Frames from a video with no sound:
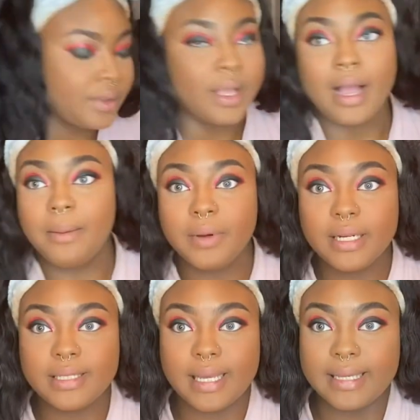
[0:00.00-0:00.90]
I'm going
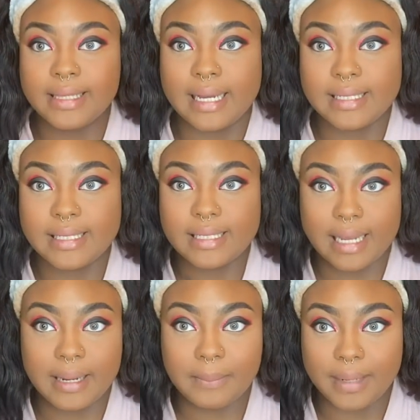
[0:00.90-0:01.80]
to take that
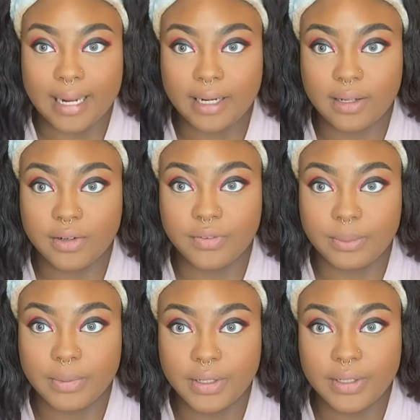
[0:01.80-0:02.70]
same black color
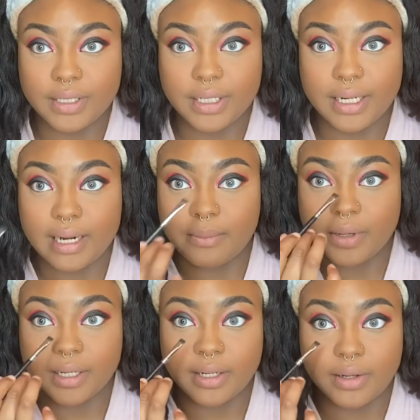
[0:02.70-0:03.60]
from earlier and I'm going
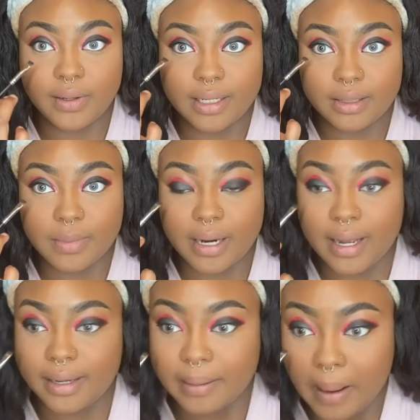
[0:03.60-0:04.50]
to go under my
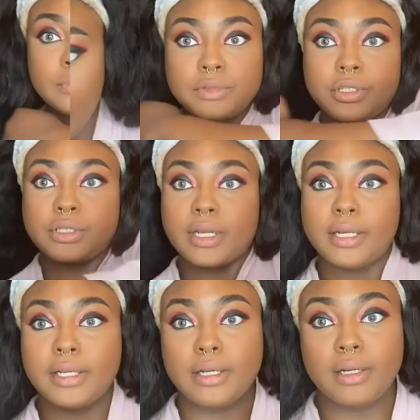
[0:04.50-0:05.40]
eye. Just like
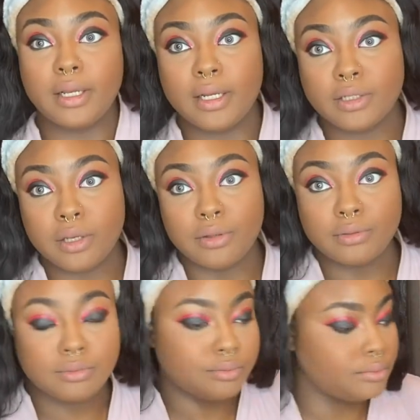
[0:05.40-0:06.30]
that. Like, so,
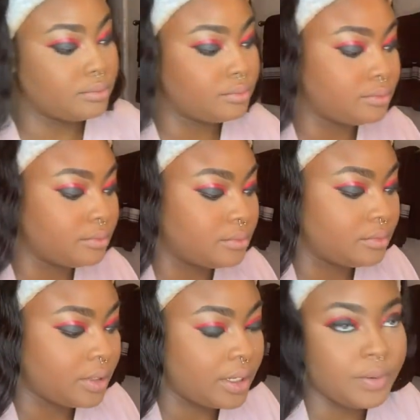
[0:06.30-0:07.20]

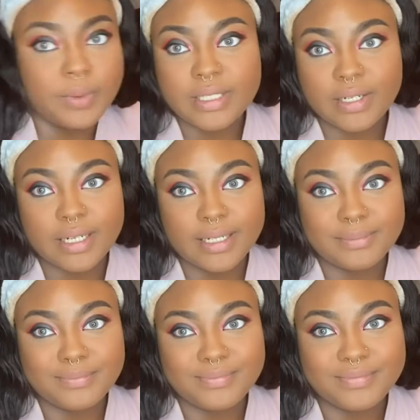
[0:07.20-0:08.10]
what's her
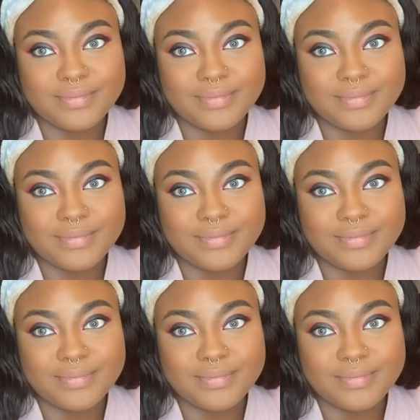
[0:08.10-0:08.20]
name?